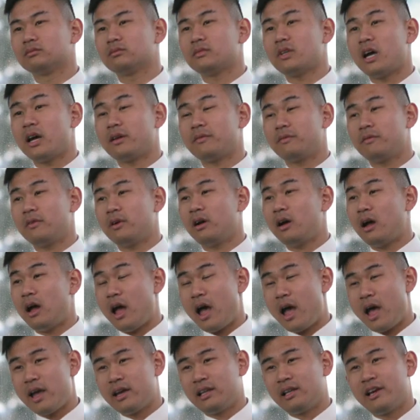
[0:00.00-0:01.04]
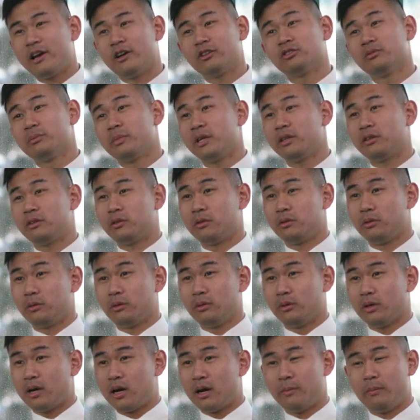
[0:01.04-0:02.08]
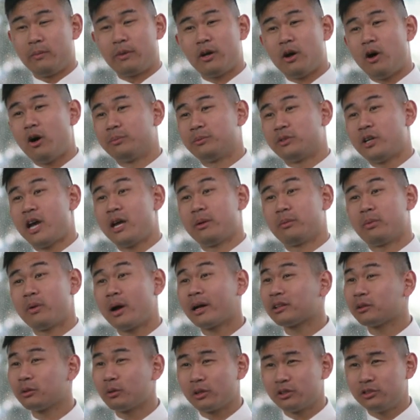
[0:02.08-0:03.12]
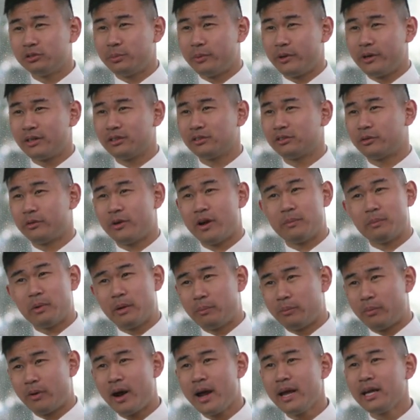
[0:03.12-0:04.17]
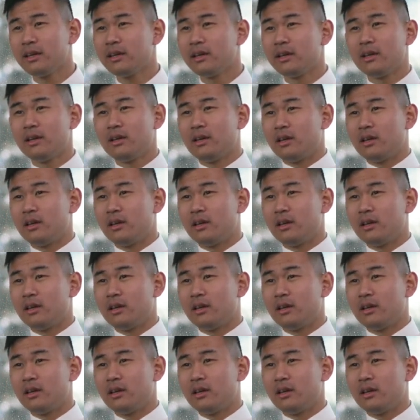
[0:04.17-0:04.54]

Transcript: ADFA allows me to obtain practical experience throughout my break.